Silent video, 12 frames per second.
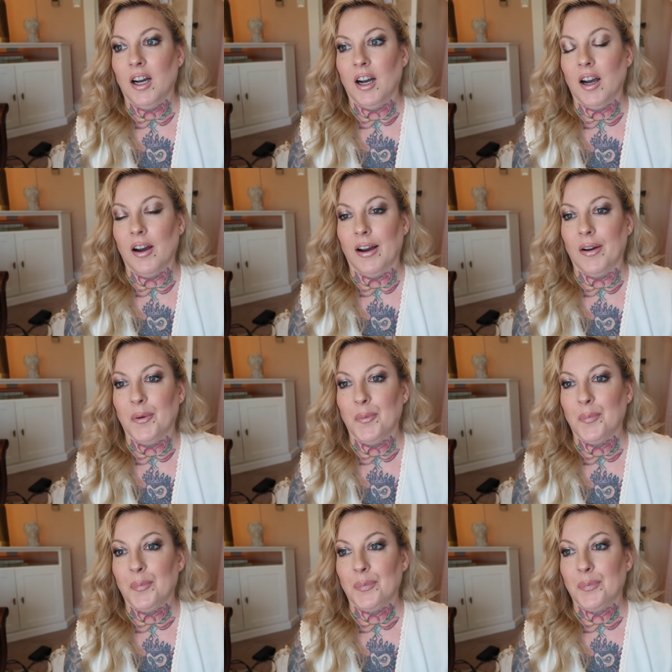uh,
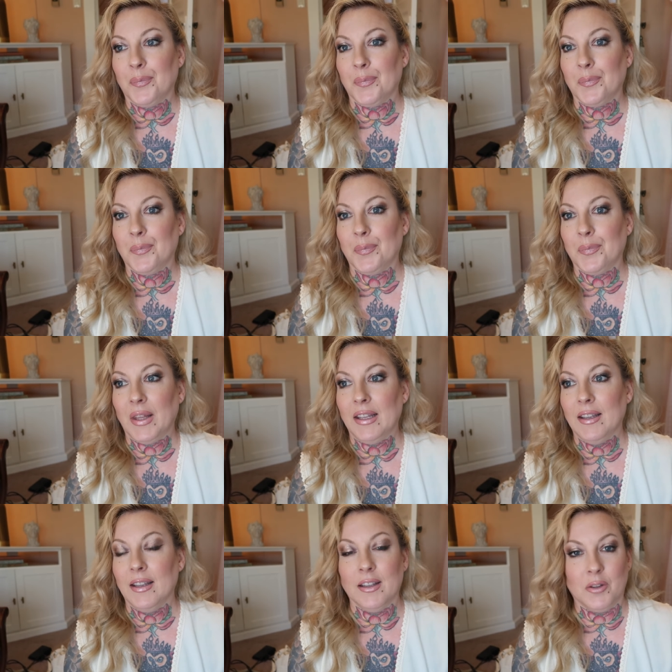
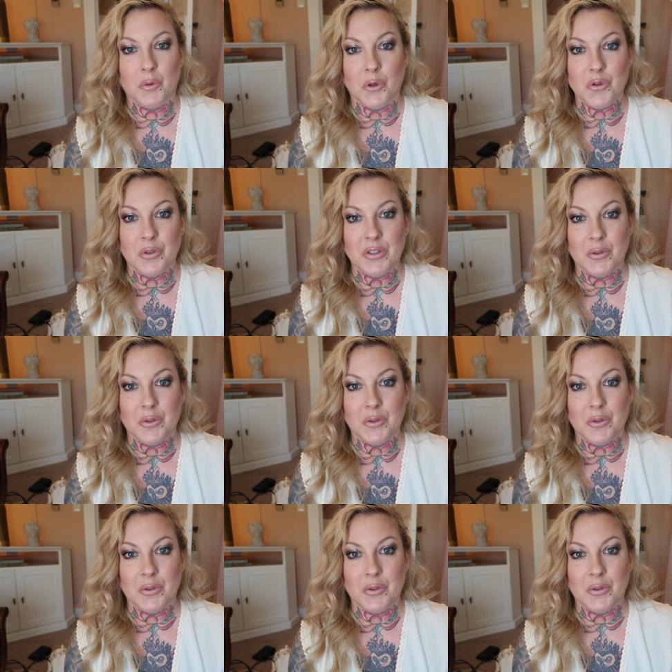hit the grocery